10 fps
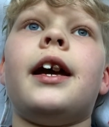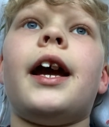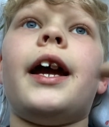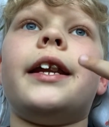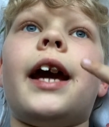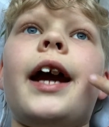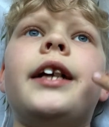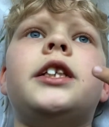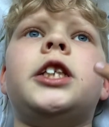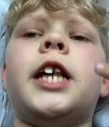And the
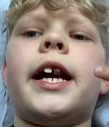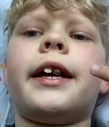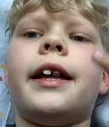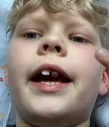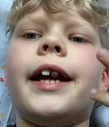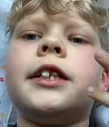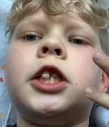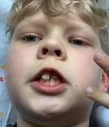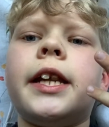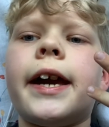
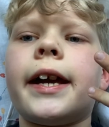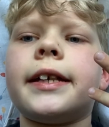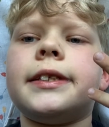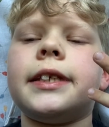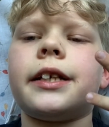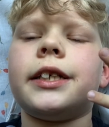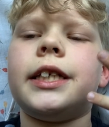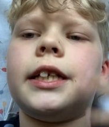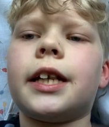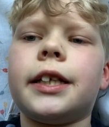hashtag is
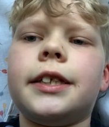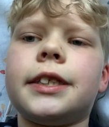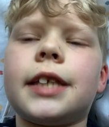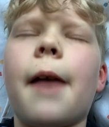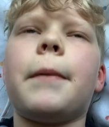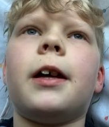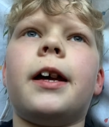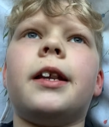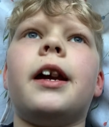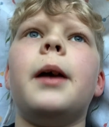
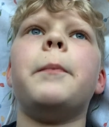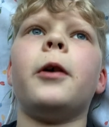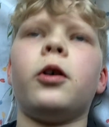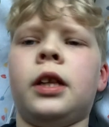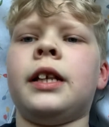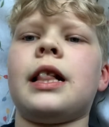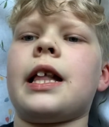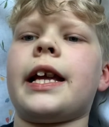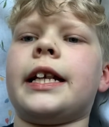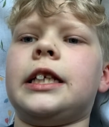1997. Put it in the
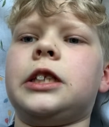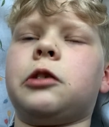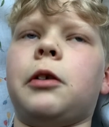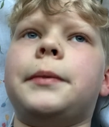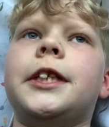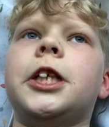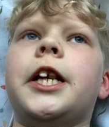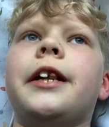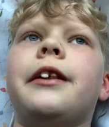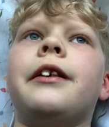link in the
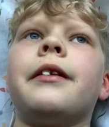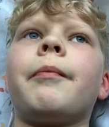description.